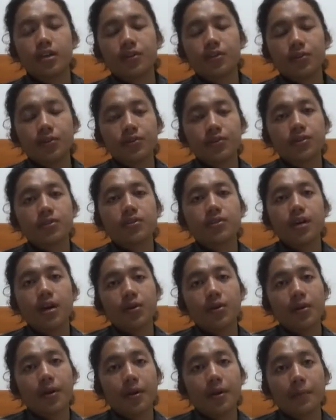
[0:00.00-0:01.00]
this is
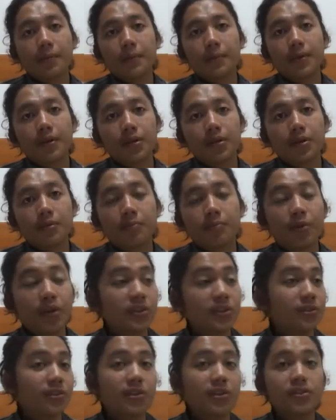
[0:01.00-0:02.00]
our
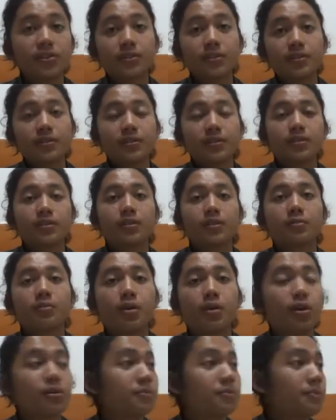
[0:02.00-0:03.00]
presentation
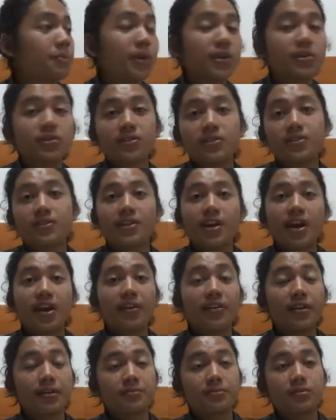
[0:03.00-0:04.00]
about phase
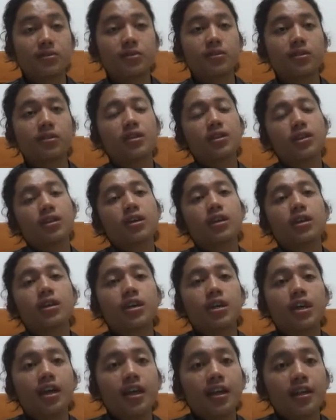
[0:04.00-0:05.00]
diagrams.
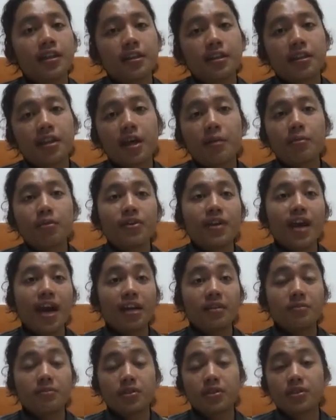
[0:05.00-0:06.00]

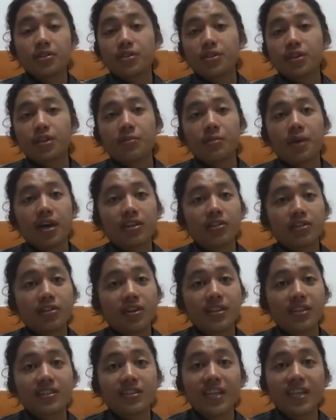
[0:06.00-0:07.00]
Thermodynamics in
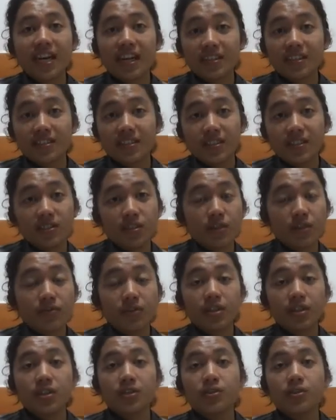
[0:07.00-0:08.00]
material science is
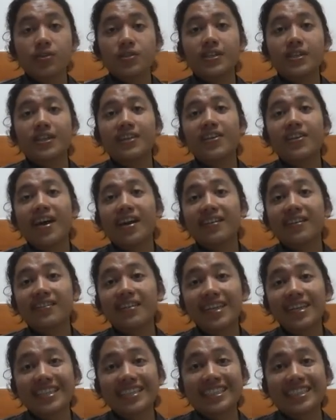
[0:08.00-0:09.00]
often used
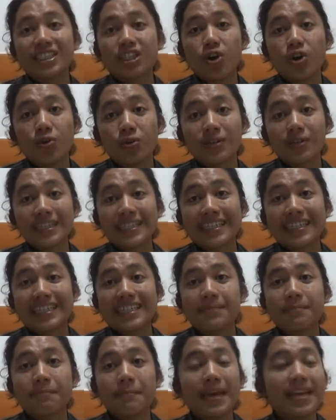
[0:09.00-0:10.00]
indirectly through
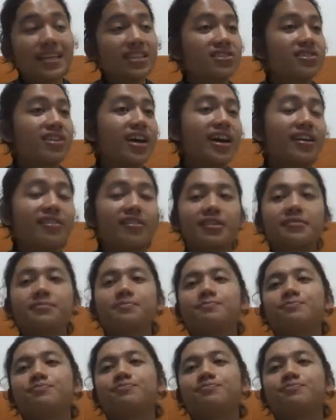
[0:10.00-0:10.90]
the phase diagram.